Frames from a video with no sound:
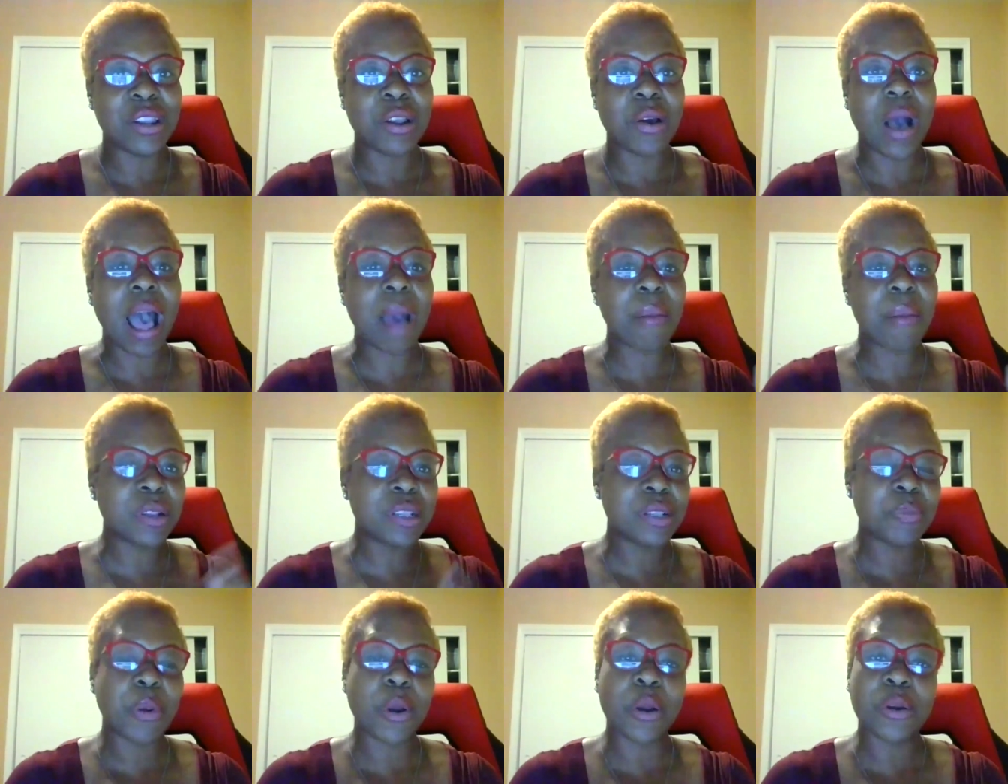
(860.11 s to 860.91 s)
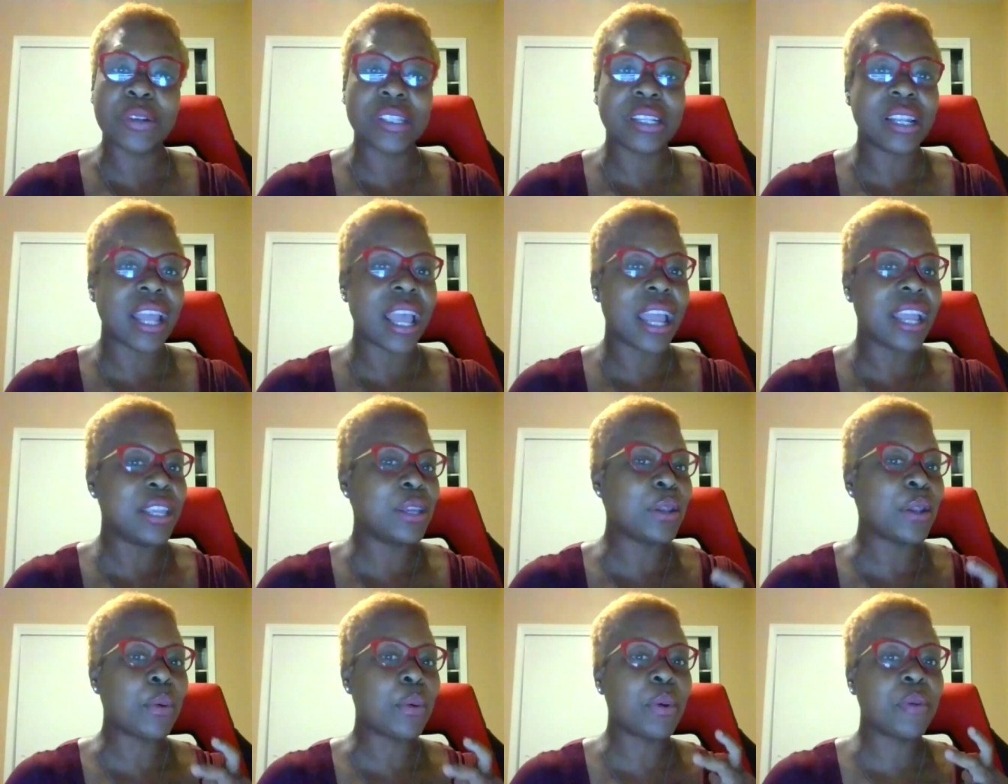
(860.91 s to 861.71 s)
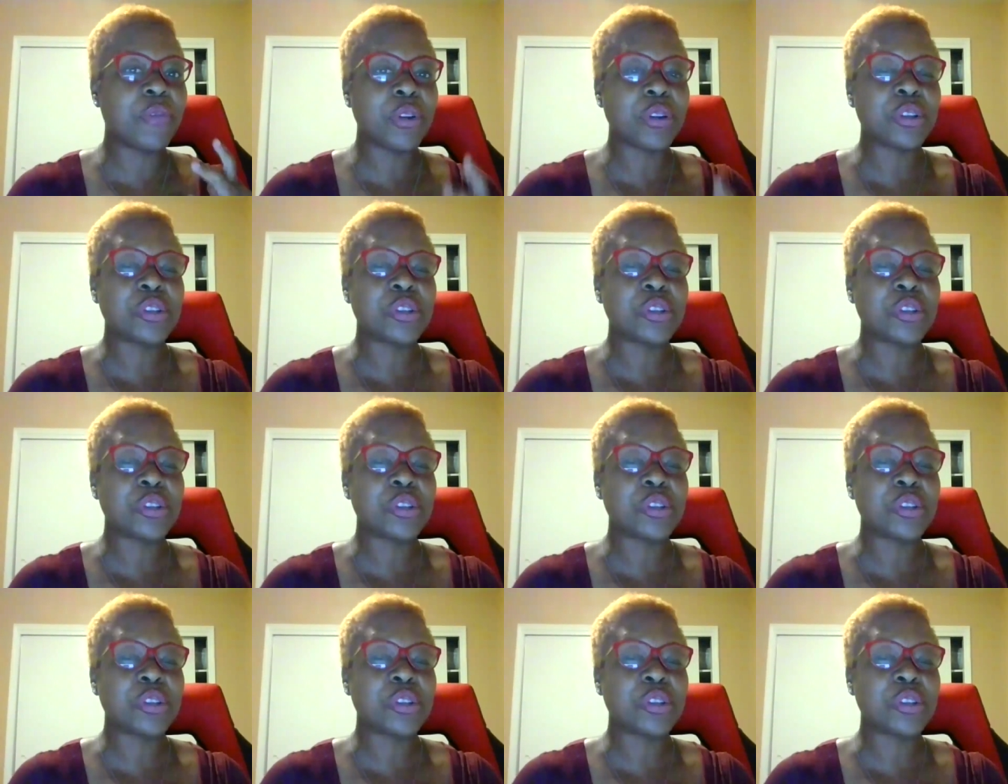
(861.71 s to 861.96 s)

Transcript: I'm a person that, if you're